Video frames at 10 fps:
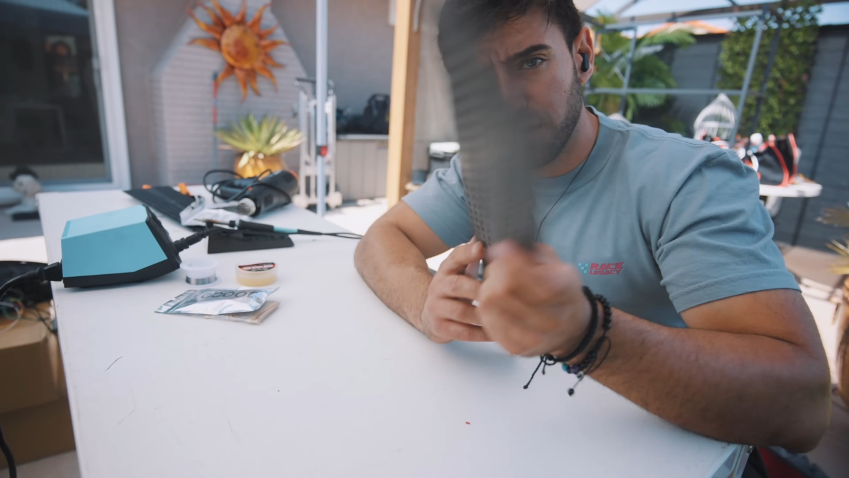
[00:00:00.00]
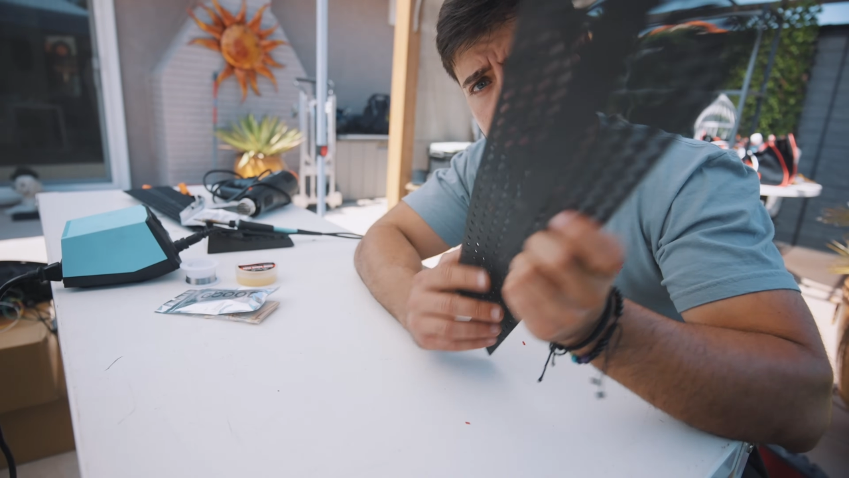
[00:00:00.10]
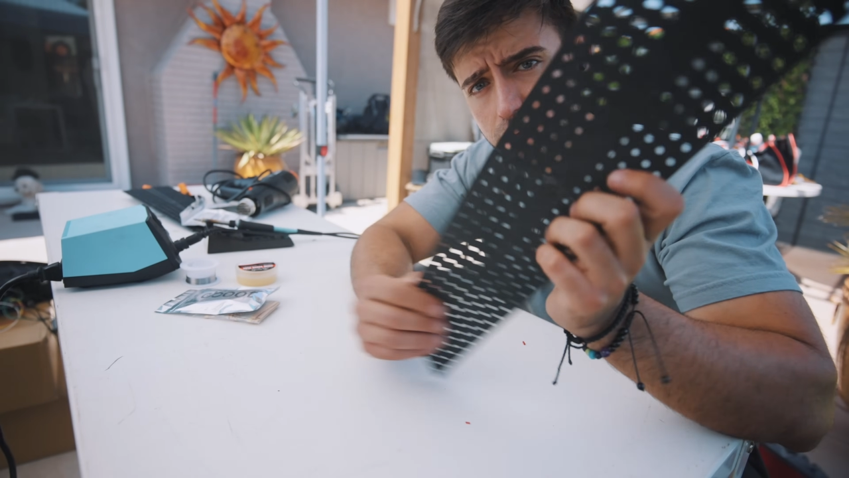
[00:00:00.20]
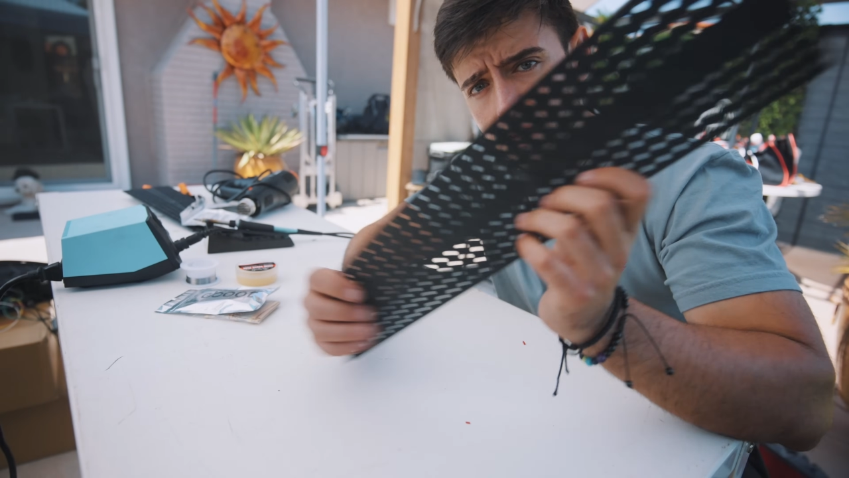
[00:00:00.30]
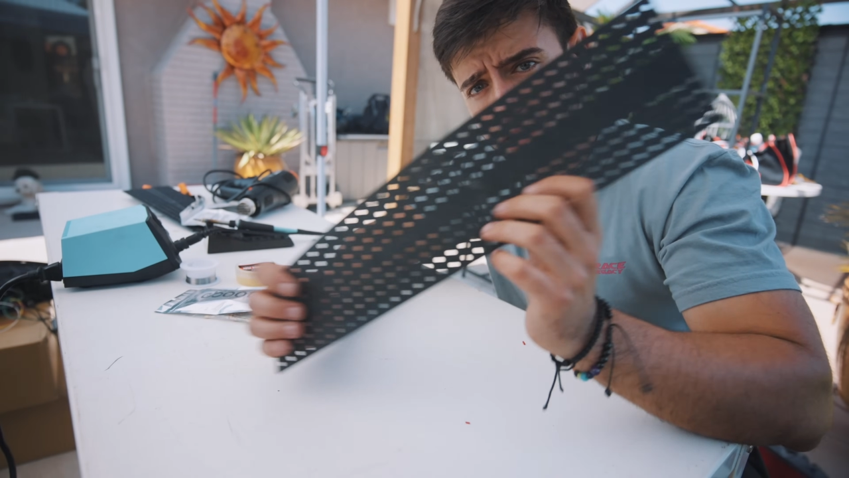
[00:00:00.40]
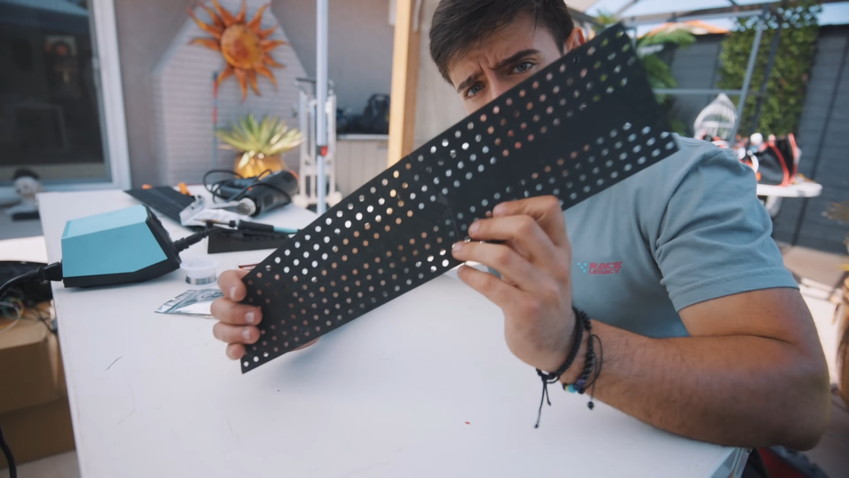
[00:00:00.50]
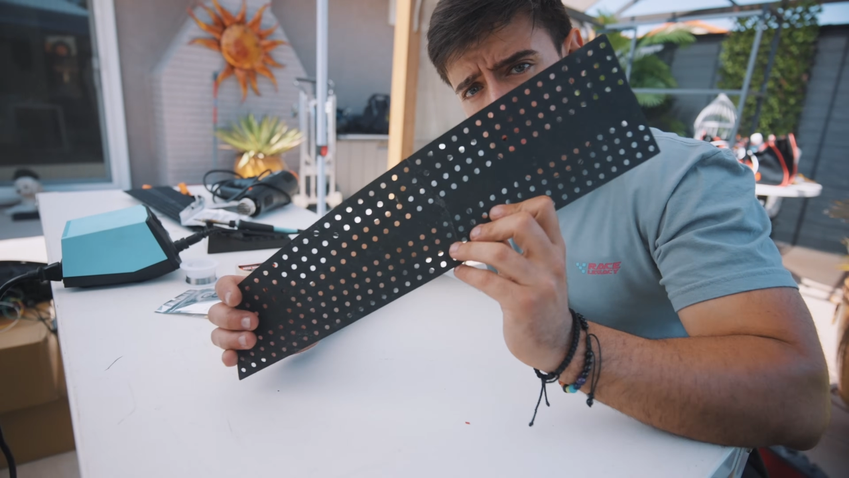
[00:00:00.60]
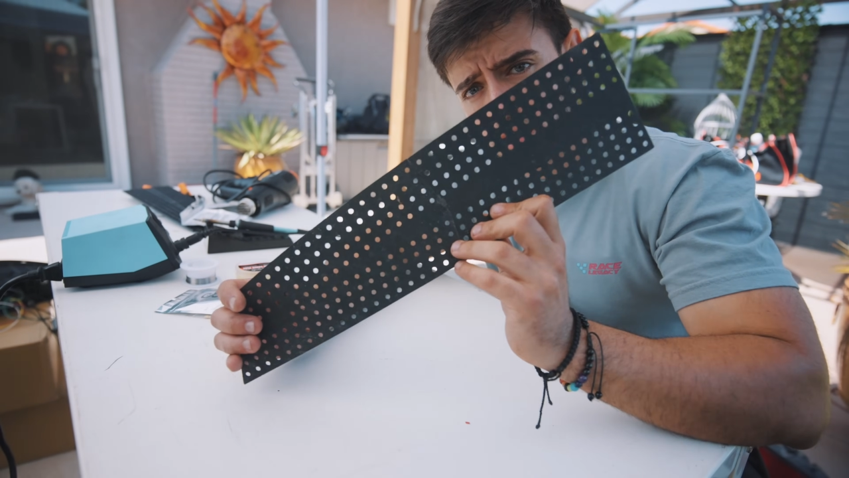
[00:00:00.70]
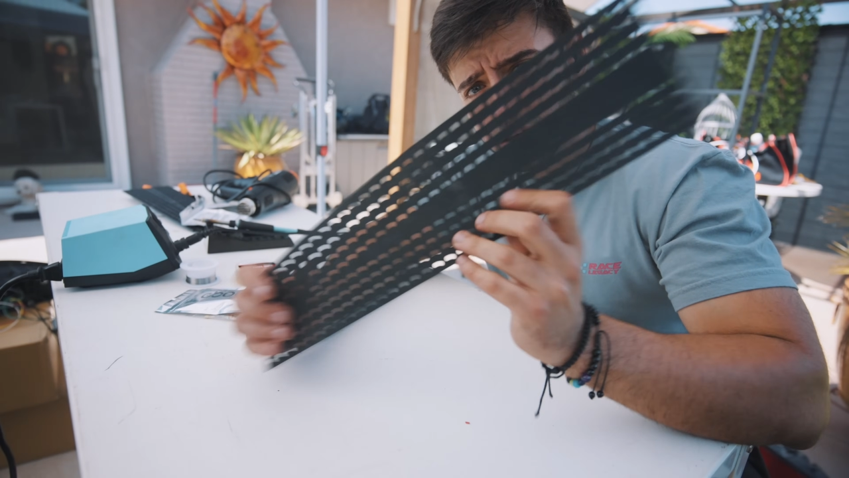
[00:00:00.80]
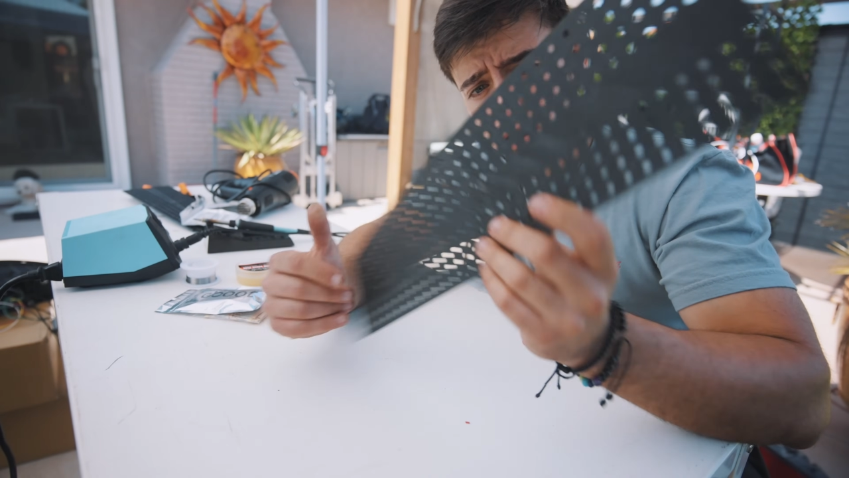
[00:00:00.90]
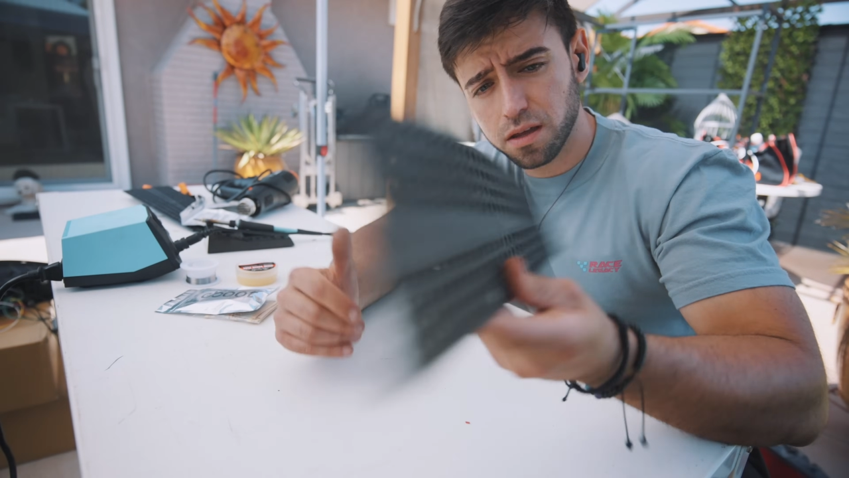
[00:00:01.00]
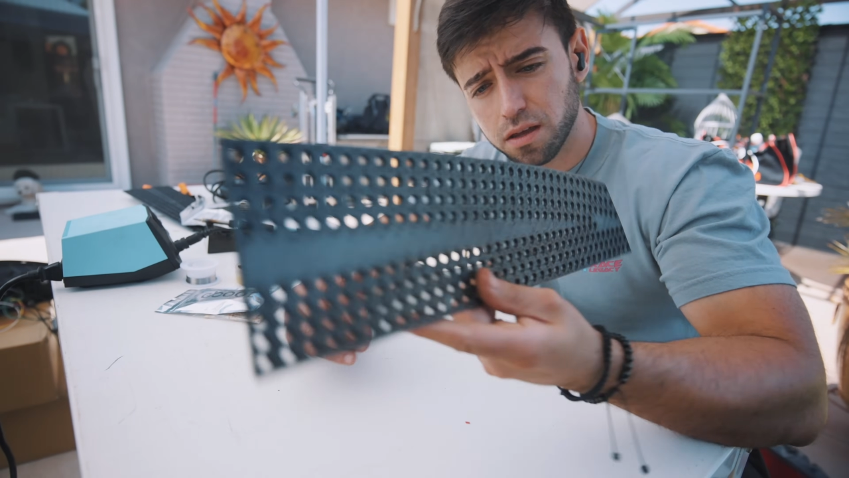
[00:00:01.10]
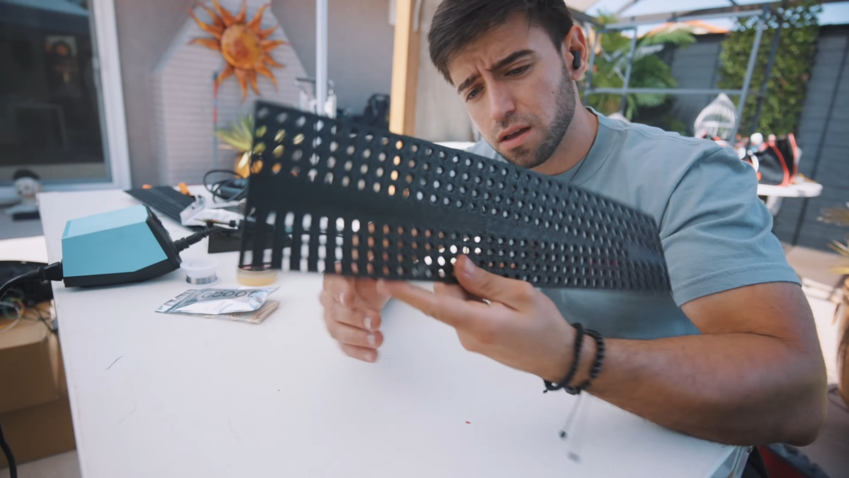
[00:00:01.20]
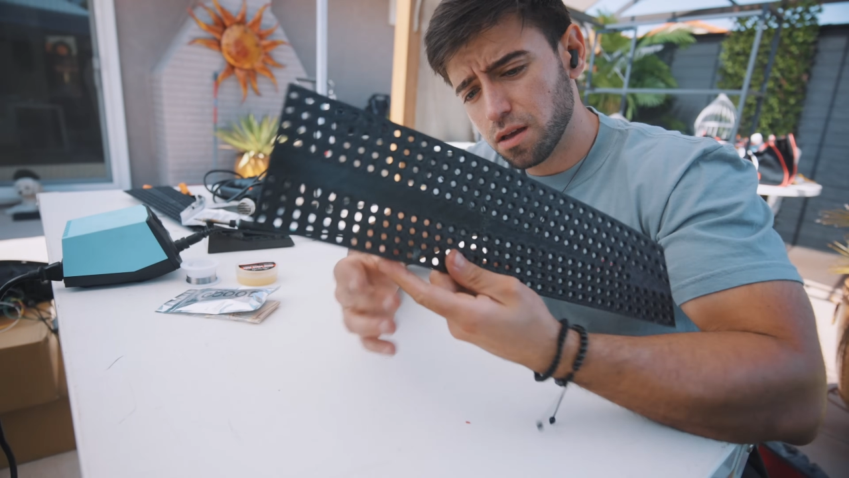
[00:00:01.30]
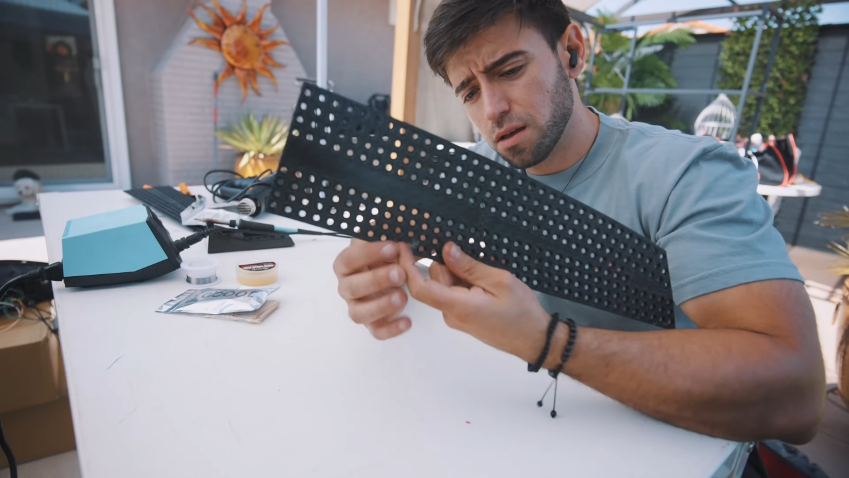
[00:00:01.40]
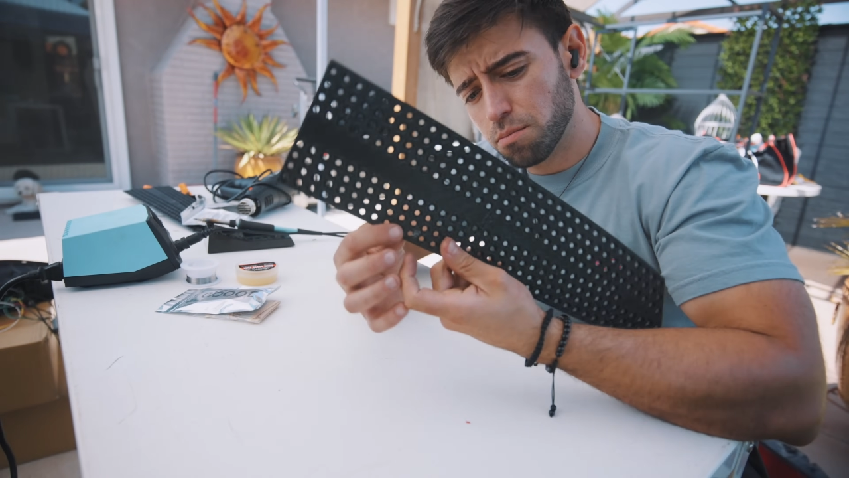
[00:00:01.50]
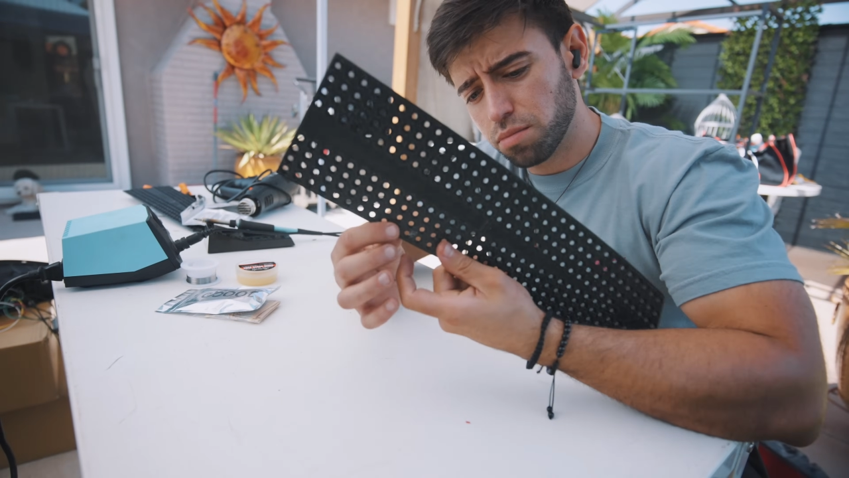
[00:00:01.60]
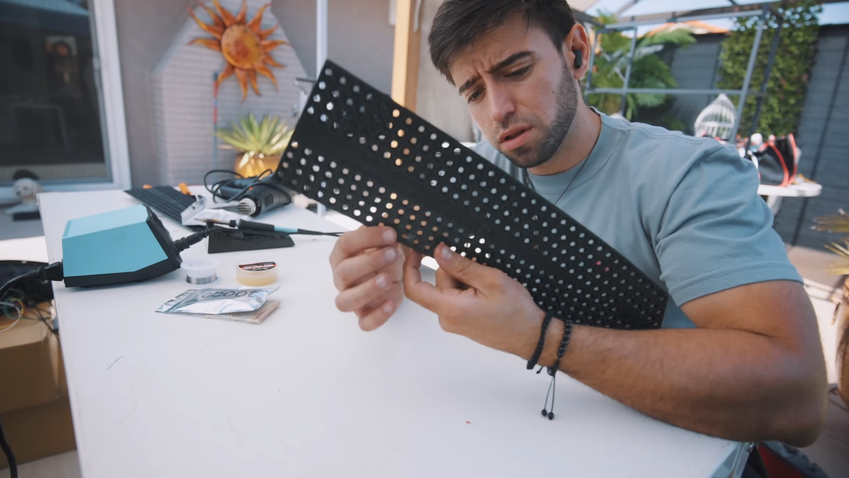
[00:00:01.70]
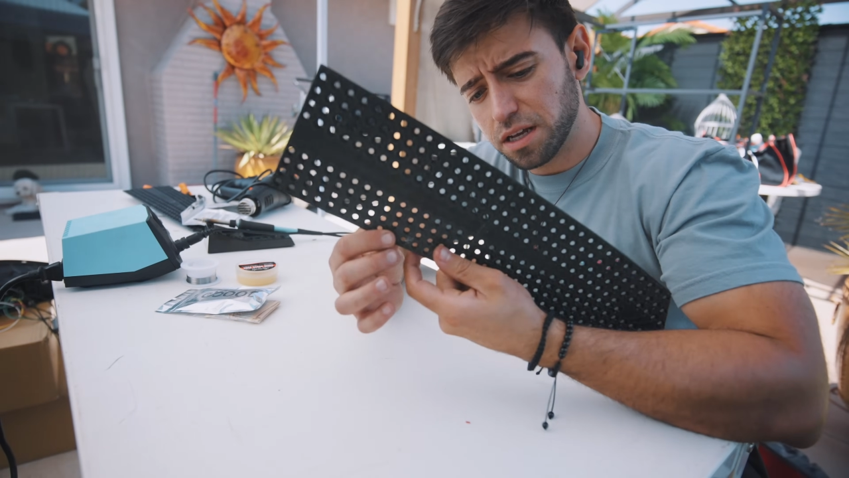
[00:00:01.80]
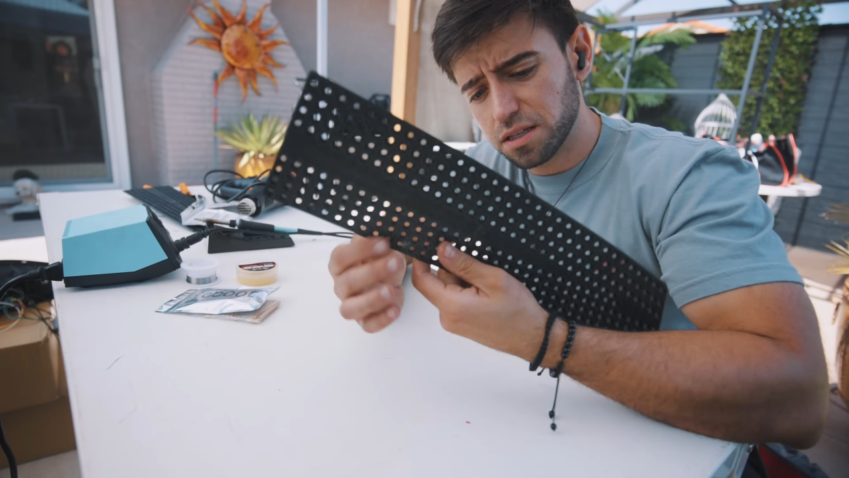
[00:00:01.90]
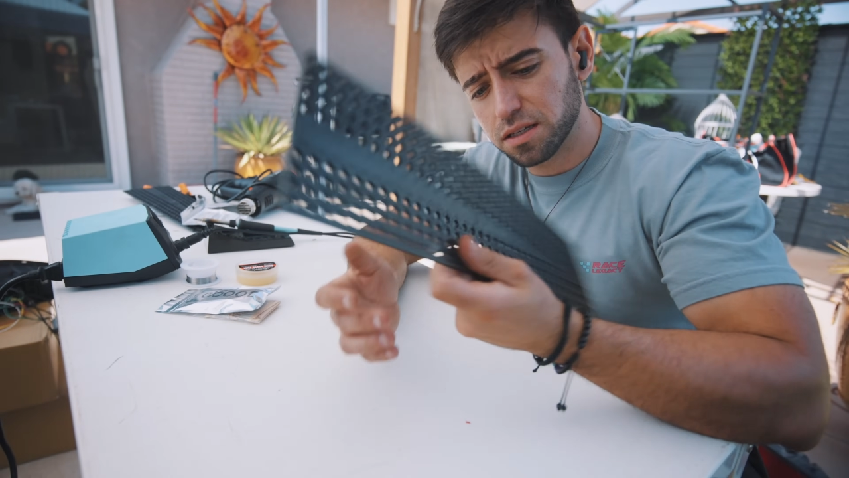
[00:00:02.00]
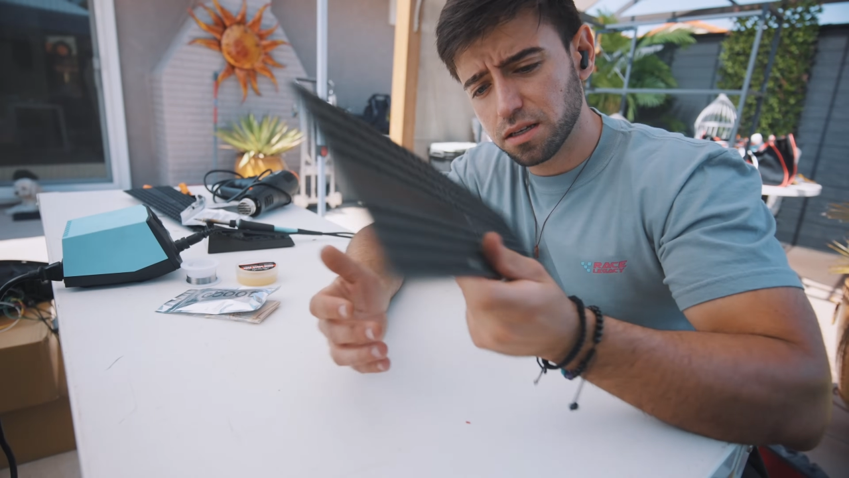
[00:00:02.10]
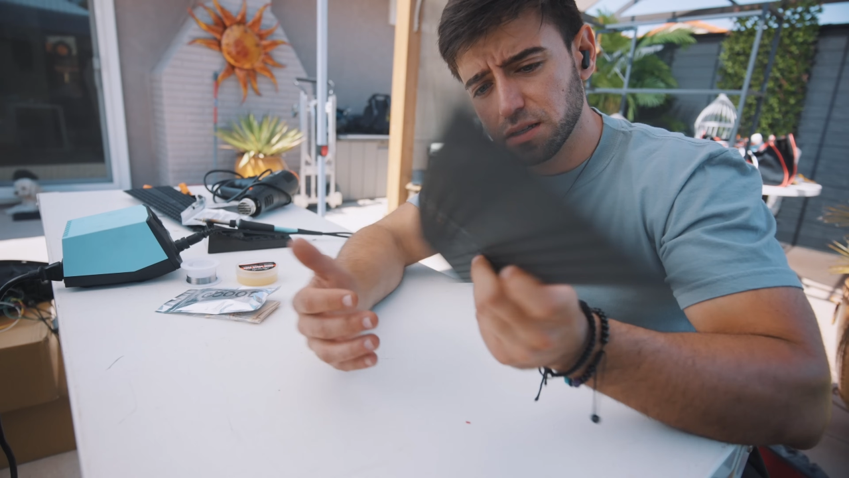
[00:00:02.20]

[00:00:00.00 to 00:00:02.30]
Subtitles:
the plates.